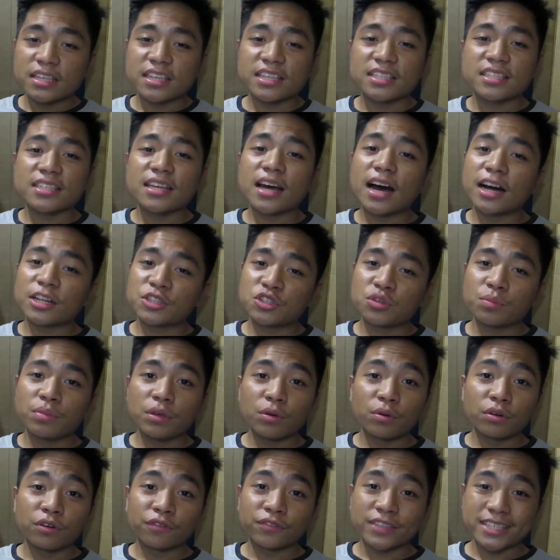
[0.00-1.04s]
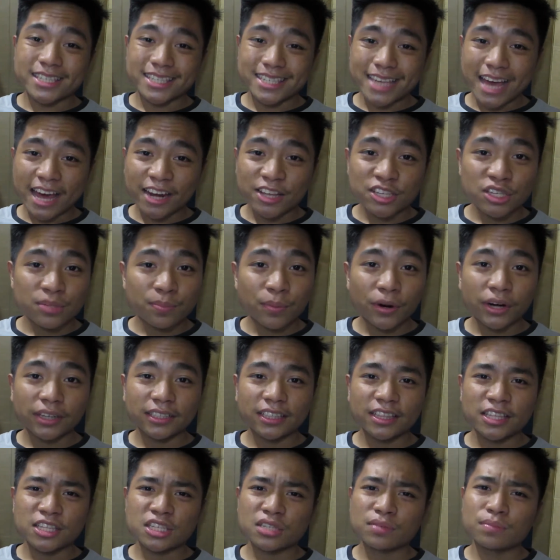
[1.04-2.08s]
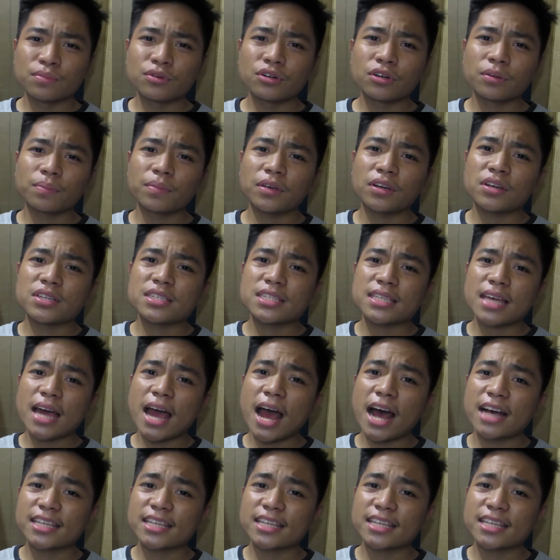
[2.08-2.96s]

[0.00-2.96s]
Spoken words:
has got to be one of the saddest part in this book because,